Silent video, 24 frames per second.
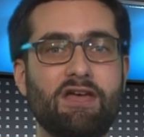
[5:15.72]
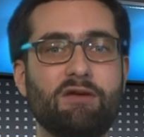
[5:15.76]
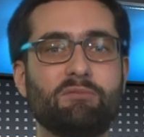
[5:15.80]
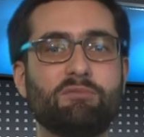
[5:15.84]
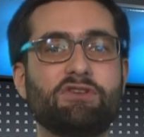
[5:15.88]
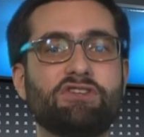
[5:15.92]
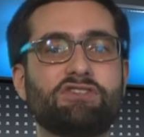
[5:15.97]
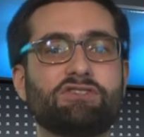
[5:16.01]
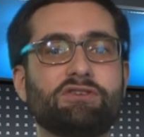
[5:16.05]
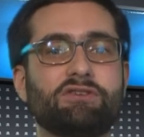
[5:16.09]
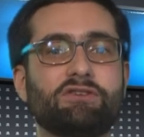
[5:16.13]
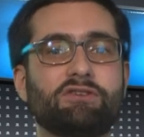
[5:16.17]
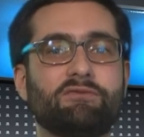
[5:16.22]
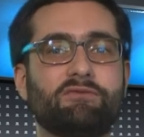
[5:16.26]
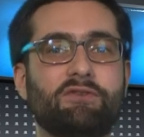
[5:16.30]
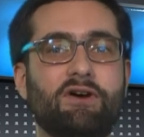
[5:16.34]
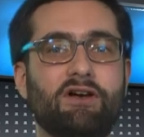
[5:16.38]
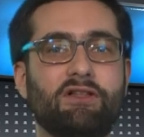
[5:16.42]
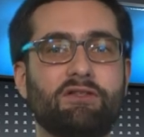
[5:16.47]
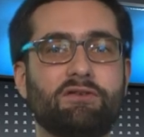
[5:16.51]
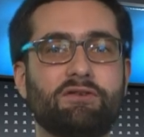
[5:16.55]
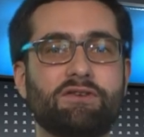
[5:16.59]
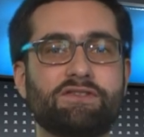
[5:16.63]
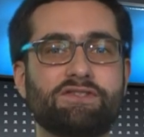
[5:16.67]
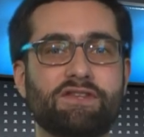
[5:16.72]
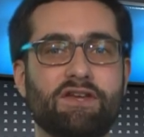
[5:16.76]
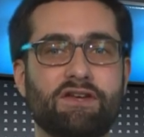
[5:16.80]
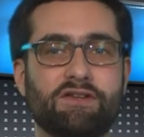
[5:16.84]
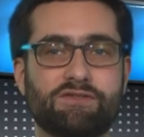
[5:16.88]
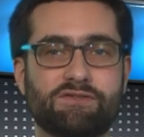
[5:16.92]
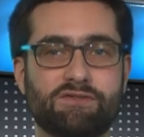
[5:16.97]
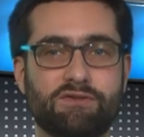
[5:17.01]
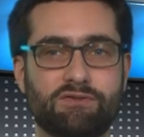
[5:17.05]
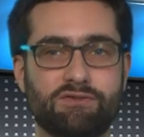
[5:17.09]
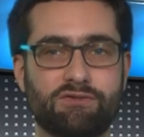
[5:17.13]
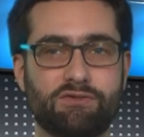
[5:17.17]
be sure to follow us on
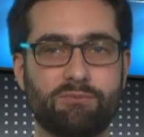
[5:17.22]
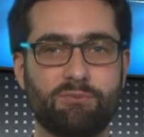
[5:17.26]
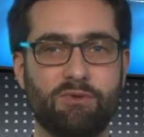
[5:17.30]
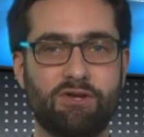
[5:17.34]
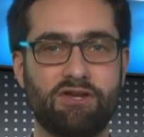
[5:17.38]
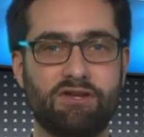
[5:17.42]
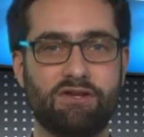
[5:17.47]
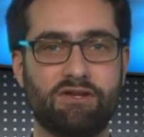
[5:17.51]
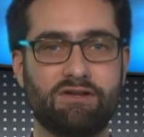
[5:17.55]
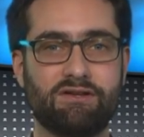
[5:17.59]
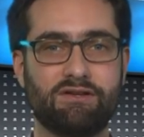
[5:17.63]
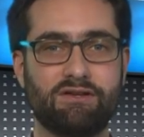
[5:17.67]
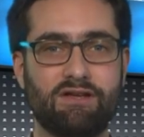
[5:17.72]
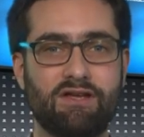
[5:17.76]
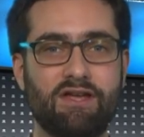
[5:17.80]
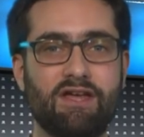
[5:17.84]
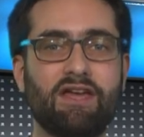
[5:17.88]
social media